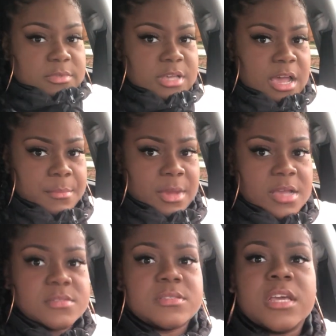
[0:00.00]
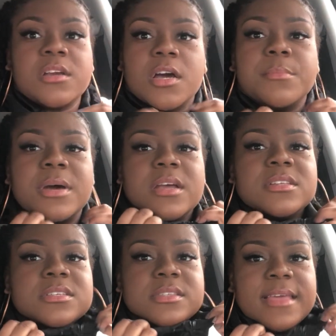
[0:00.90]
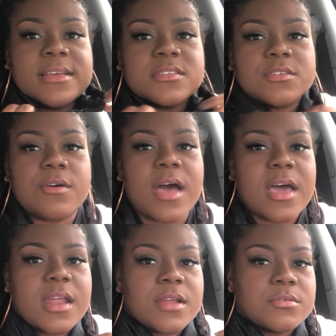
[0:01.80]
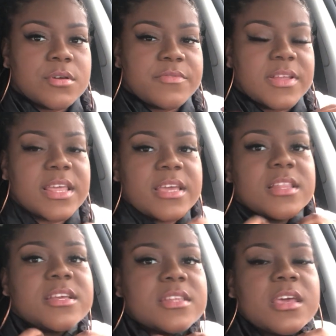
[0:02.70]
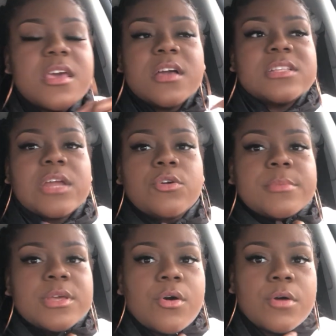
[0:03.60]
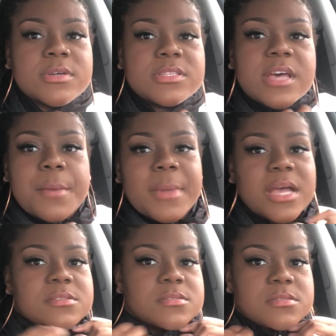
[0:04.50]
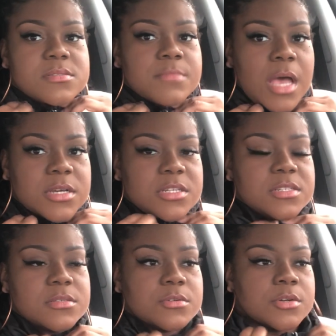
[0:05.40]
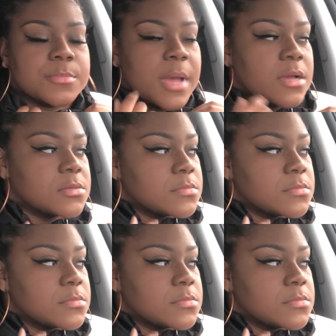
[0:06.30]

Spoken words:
tie my thing up. But this neck is so hot, I don't know if I like it like that. Because I normally always tie my hoodies or my,